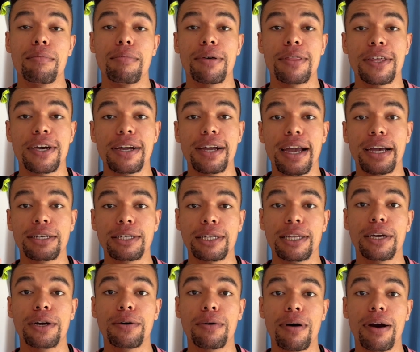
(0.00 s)
but there are
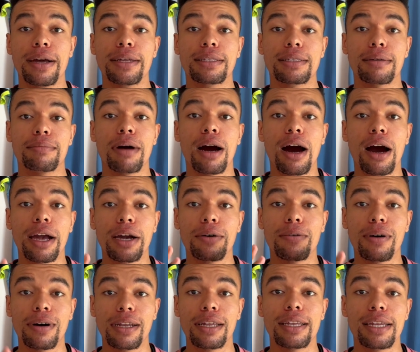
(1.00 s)
actually quite some high
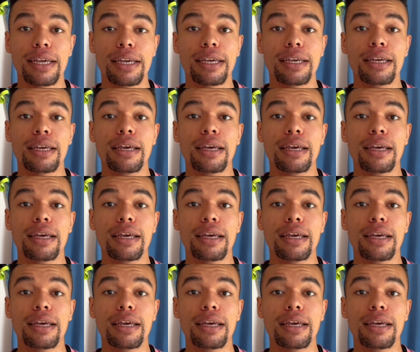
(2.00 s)
quality,